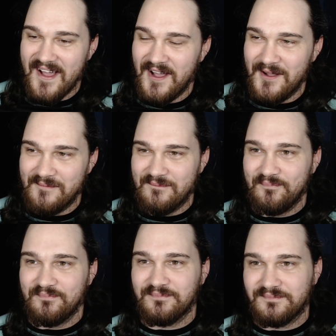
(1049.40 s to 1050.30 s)
um,
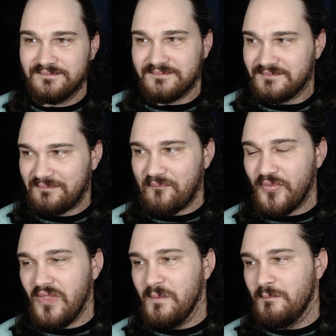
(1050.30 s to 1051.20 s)

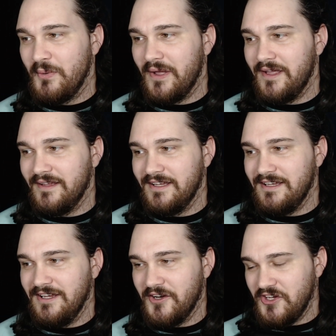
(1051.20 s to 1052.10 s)
but,
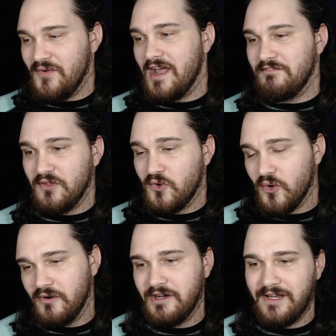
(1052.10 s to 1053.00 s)
you know, you have the
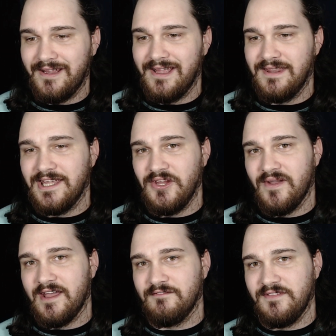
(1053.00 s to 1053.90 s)
gore in it, and then
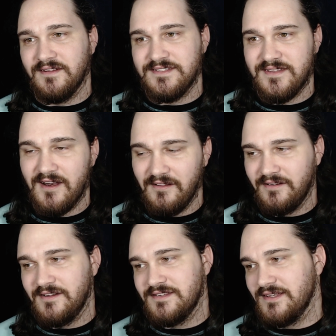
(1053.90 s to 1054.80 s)
you have the
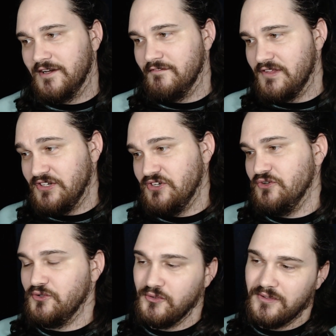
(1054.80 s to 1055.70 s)
unsettlingness of the
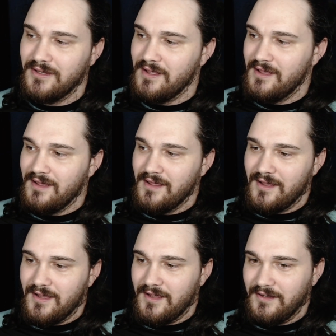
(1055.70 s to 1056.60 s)
dude,
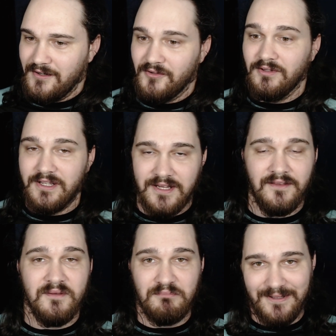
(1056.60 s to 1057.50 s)
uh, you know,
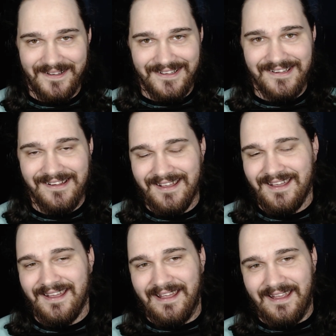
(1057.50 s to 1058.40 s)
licking the blood.
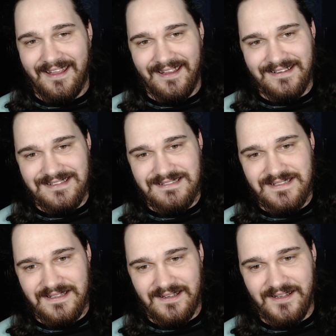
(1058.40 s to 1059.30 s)
And,
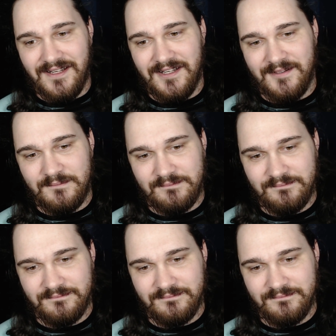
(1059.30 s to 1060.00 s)
um,